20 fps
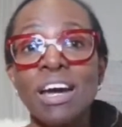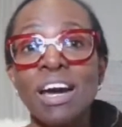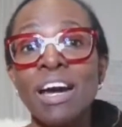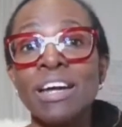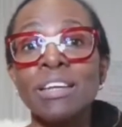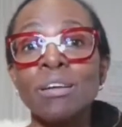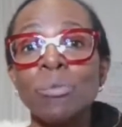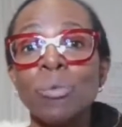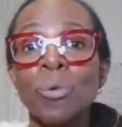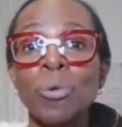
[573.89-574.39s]

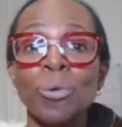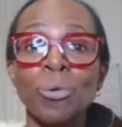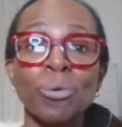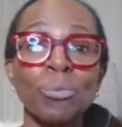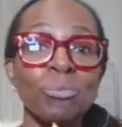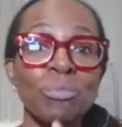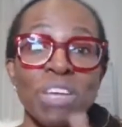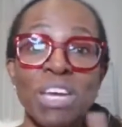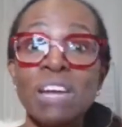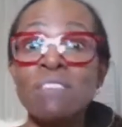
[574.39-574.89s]
and it
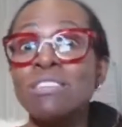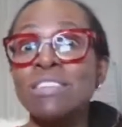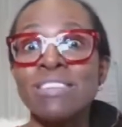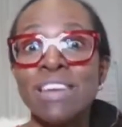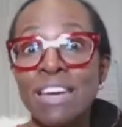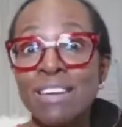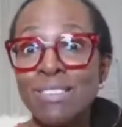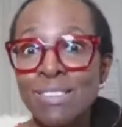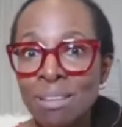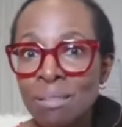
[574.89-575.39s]
will
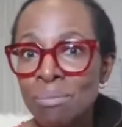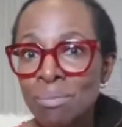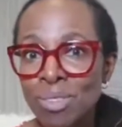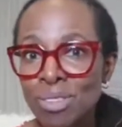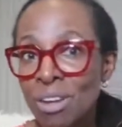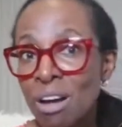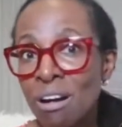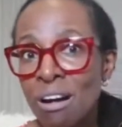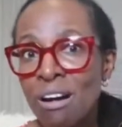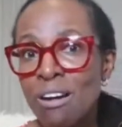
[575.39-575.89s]
irritate some
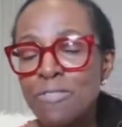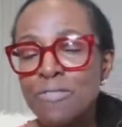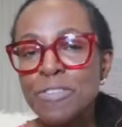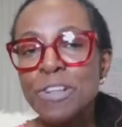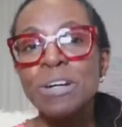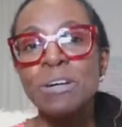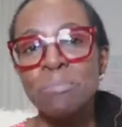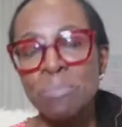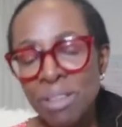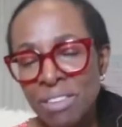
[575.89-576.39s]
staff,
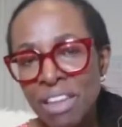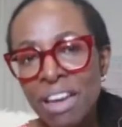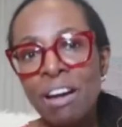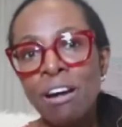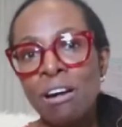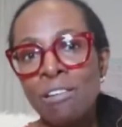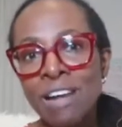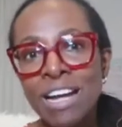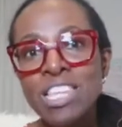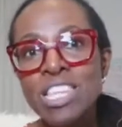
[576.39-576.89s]
but
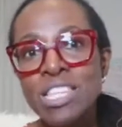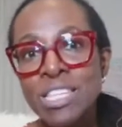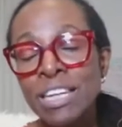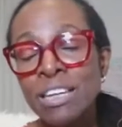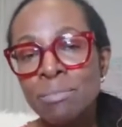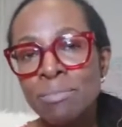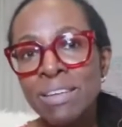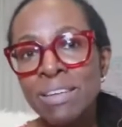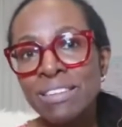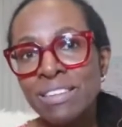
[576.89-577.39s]
they are actually
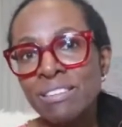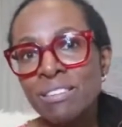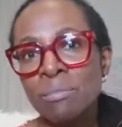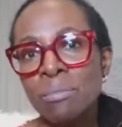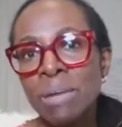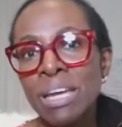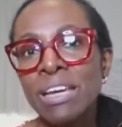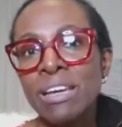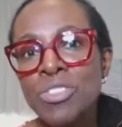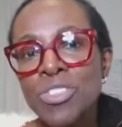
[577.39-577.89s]
committed
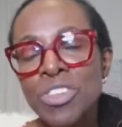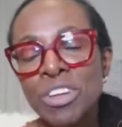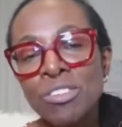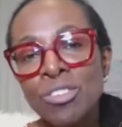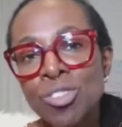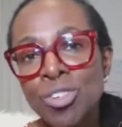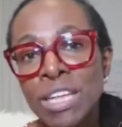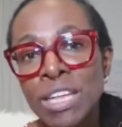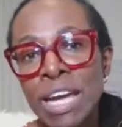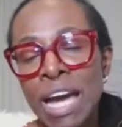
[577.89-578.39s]
to making
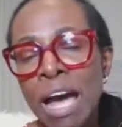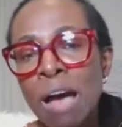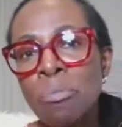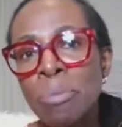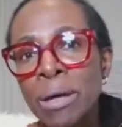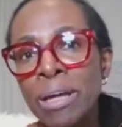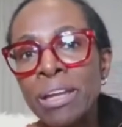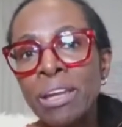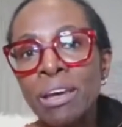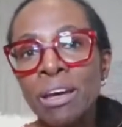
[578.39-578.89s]
things really
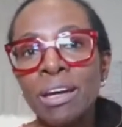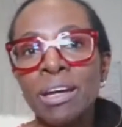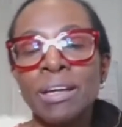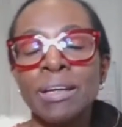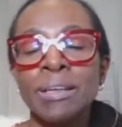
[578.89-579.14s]
happen.